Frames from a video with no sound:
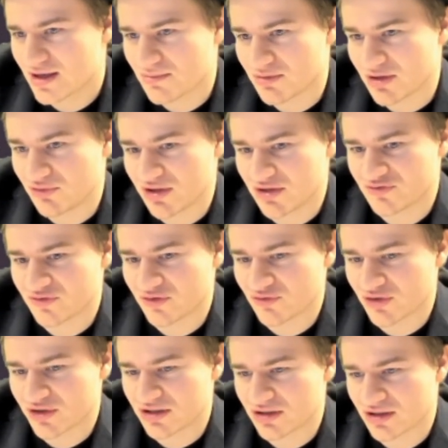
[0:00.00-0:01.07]
But he went for
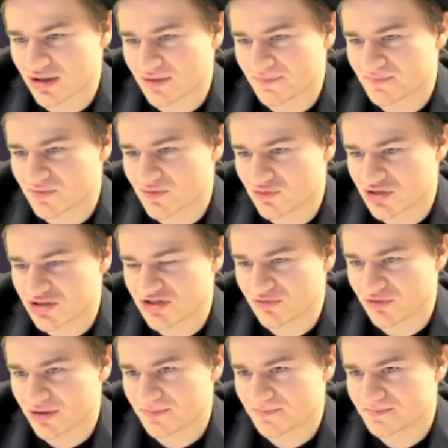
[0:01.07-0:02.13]
rook
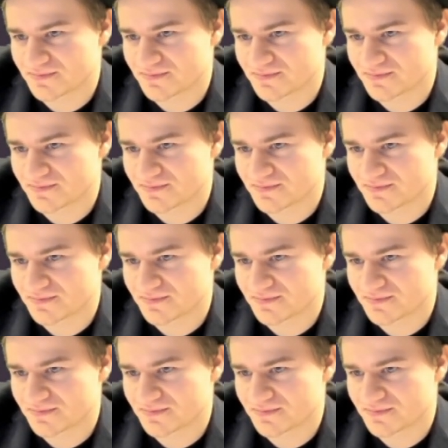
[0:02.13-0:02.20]
g1.